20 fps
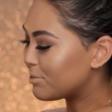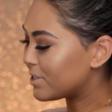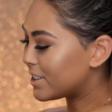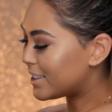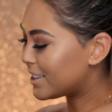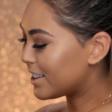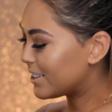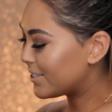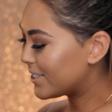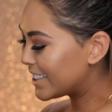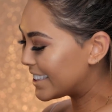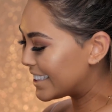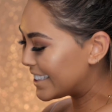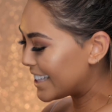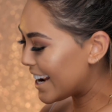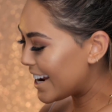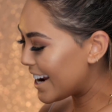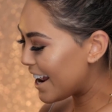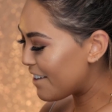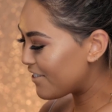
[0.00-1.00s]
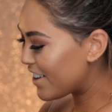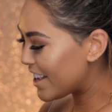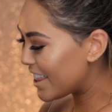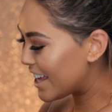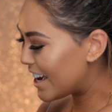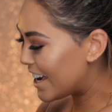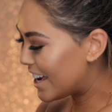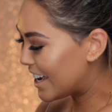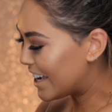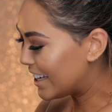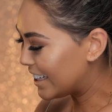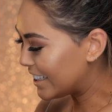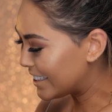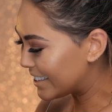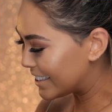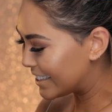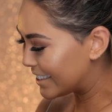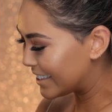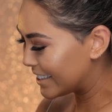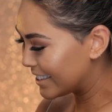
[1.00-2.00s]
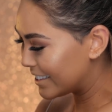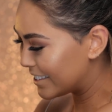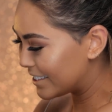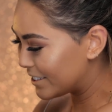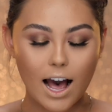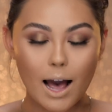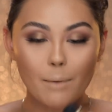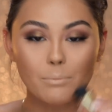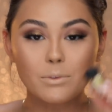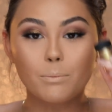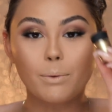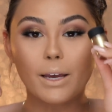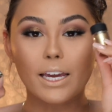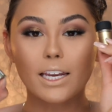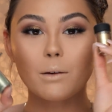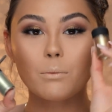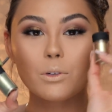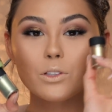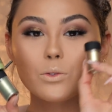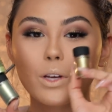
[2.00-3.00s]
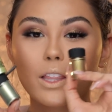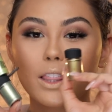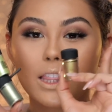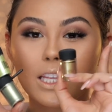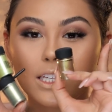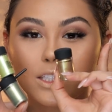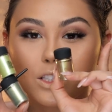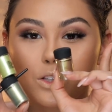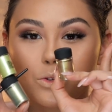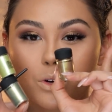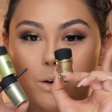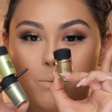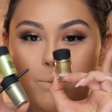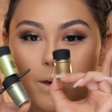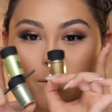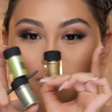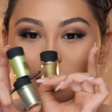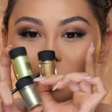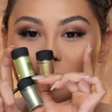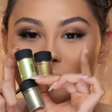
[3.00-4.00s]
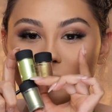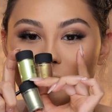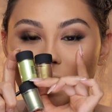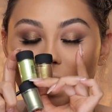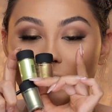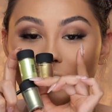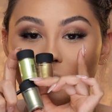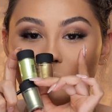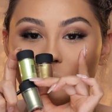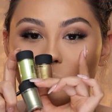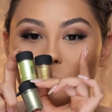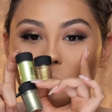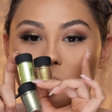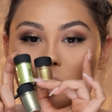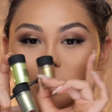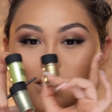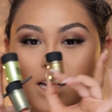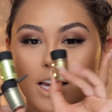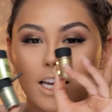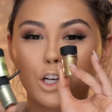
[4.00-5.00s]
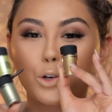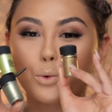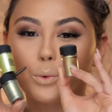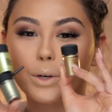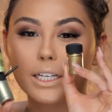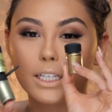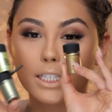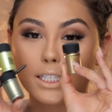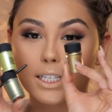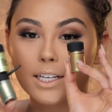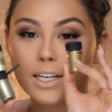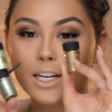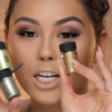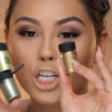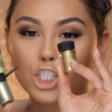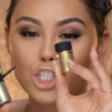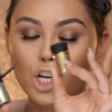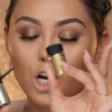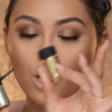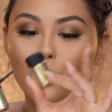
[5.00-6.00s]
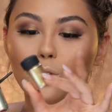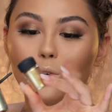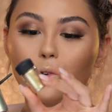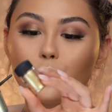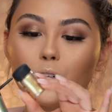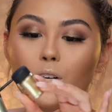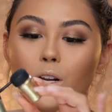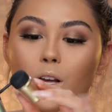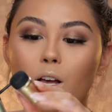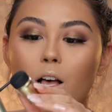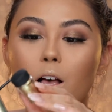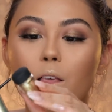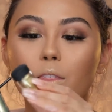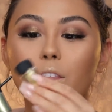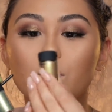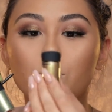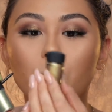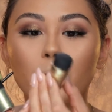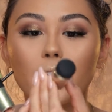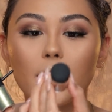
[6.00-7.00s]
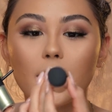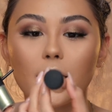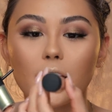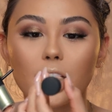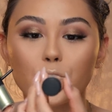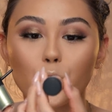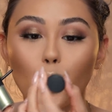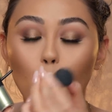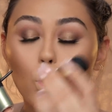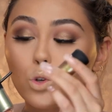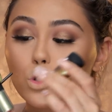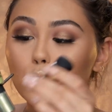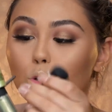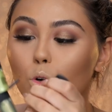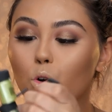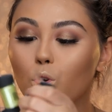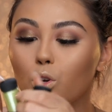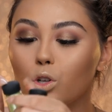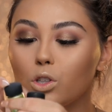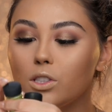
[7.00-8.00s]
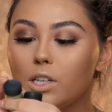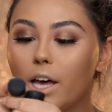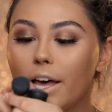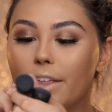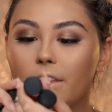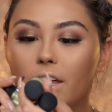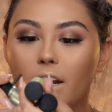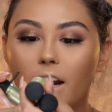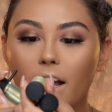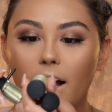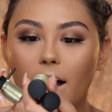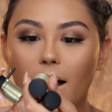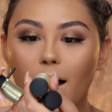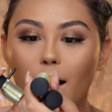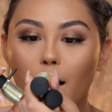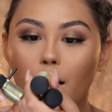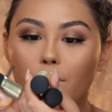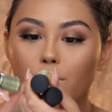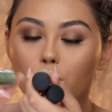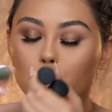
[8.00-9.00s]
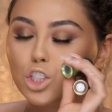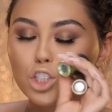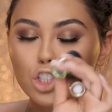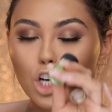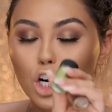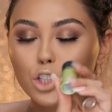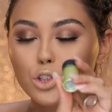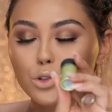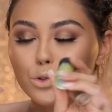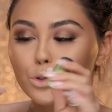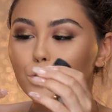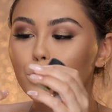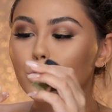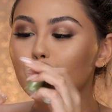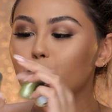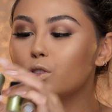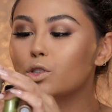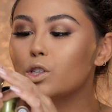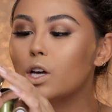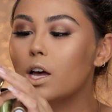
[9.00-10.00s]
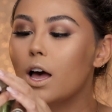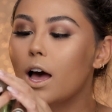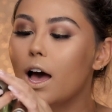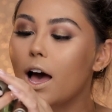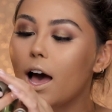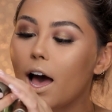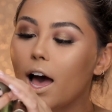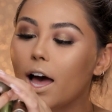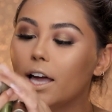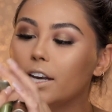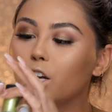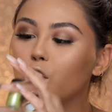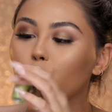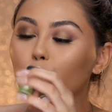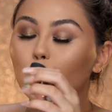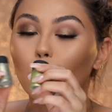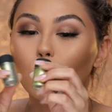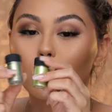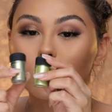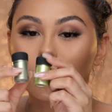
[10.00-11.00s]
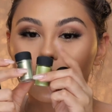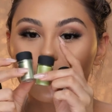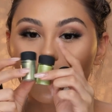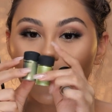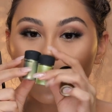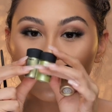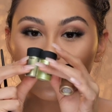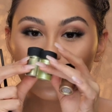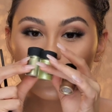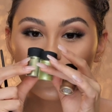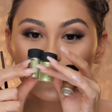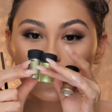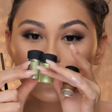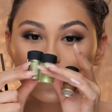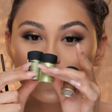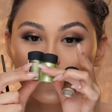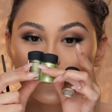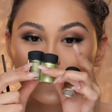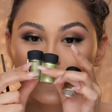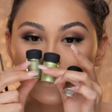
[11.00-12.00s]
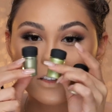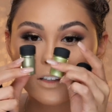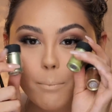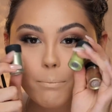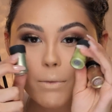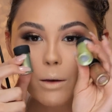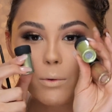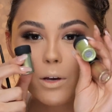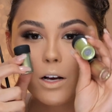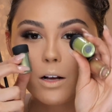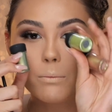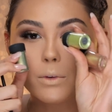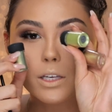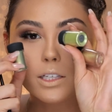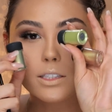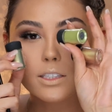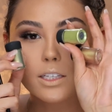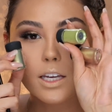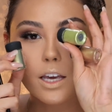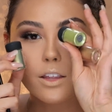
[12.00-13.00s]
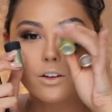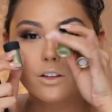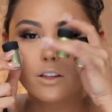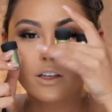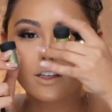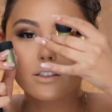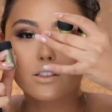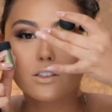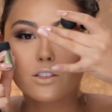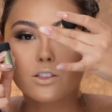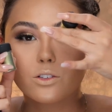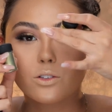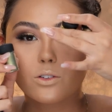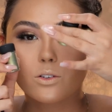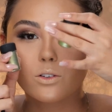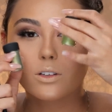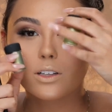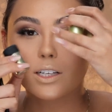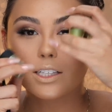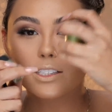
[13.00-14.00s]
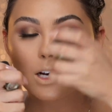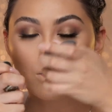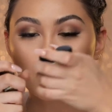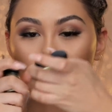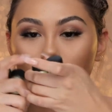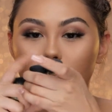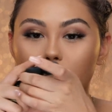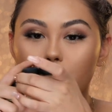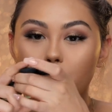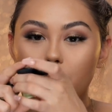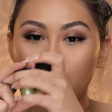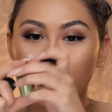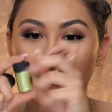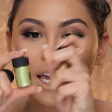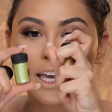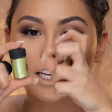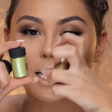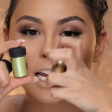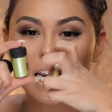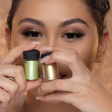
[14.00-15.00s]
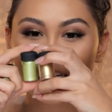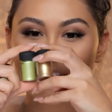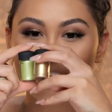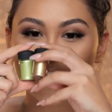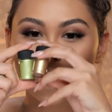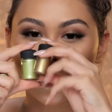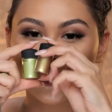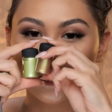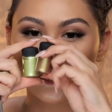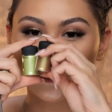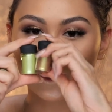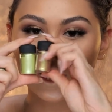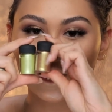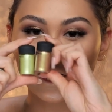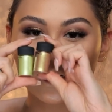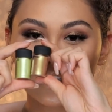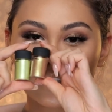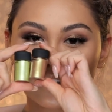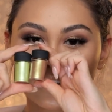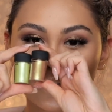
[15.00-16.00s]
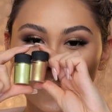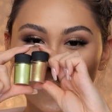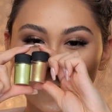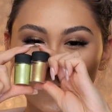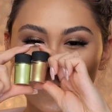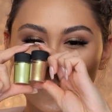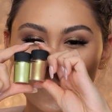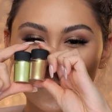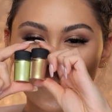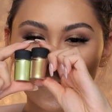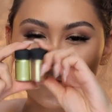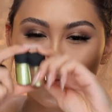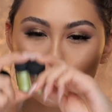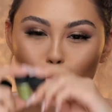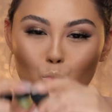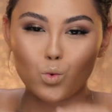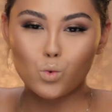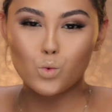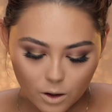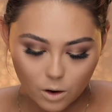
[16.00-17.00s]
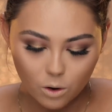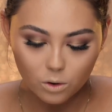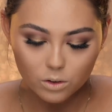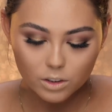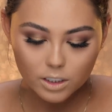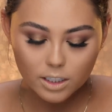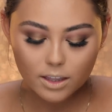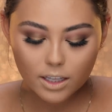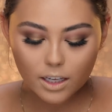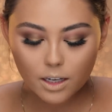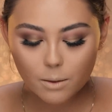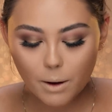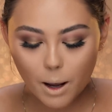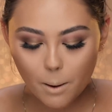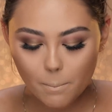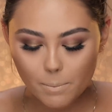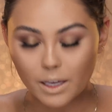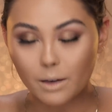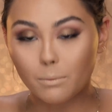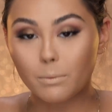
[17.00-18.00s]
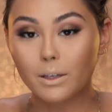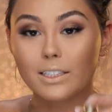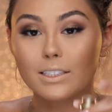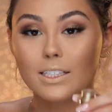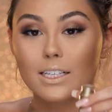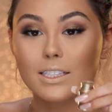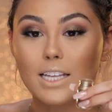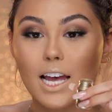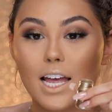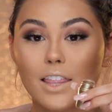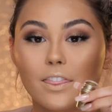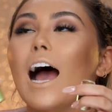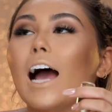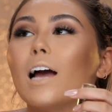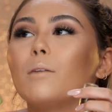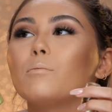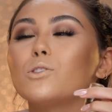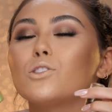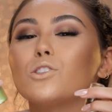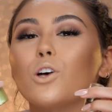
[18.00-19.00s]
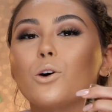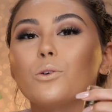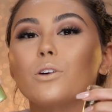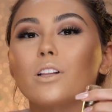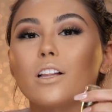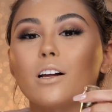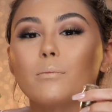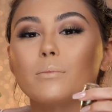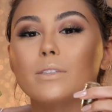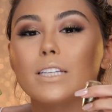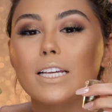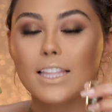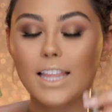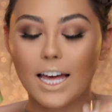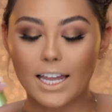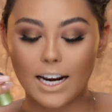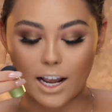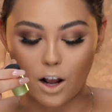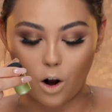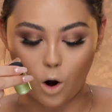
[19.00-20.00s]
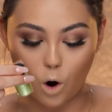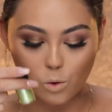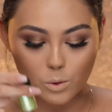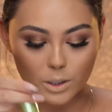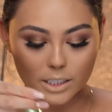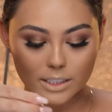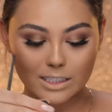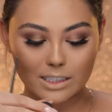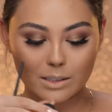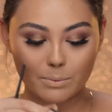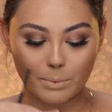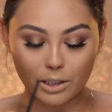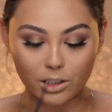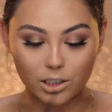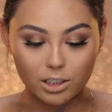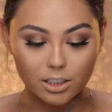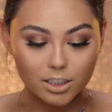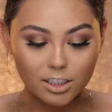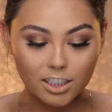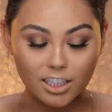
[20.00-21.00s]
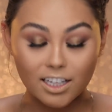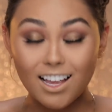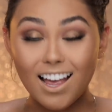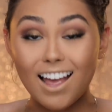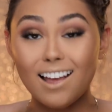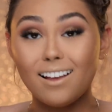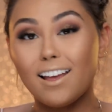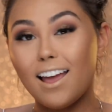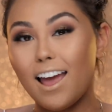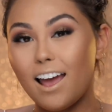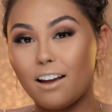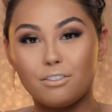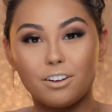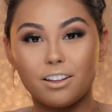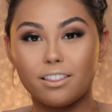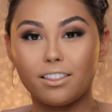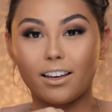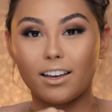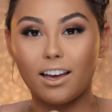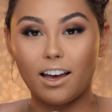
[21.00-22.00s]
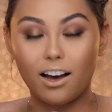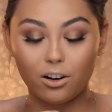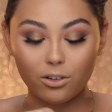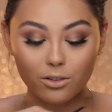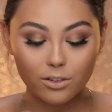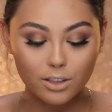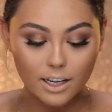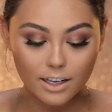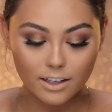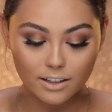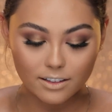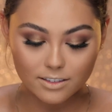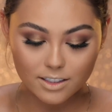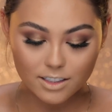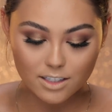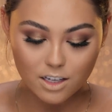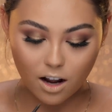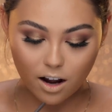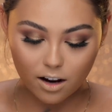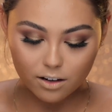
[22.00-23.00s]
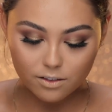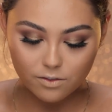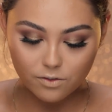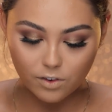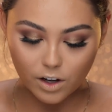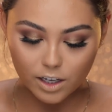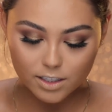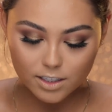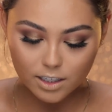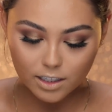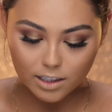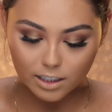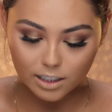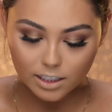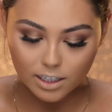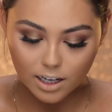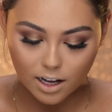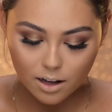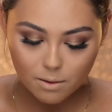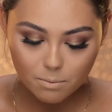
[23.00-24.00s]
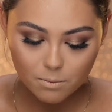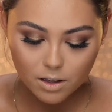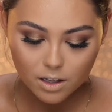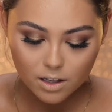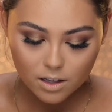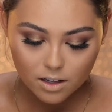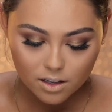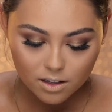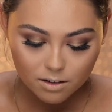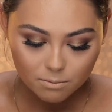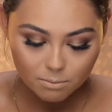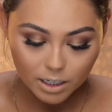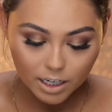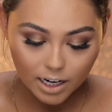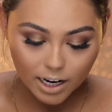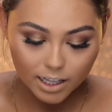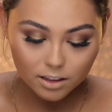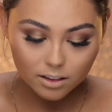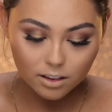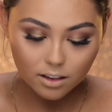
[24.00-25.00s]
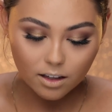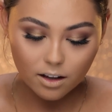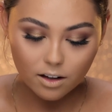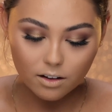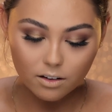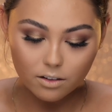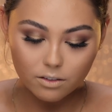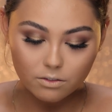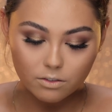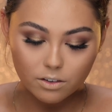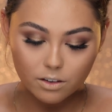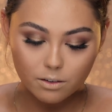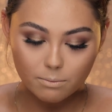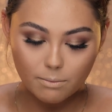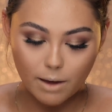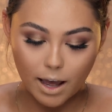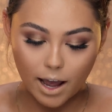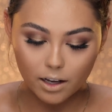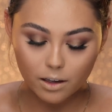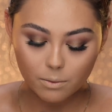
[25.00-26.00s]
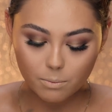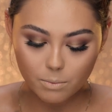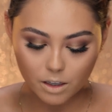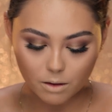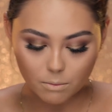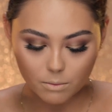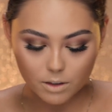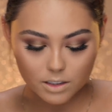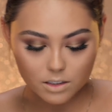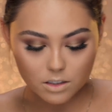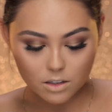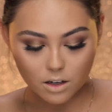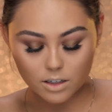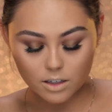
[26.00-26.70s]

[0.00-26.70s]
I'm so excited for this. I'm debating between these three pigments. I definitely want a green tone. This one is Old Gold, and then I have Chartreuse and Golden Olive. Maybe I'll mix together these two, because I want it to be like neon green. Ooh. The only thing about pigments is that I'm so clumsy that I always spill everything out and it's not fun to clean up but I love MAC pigments,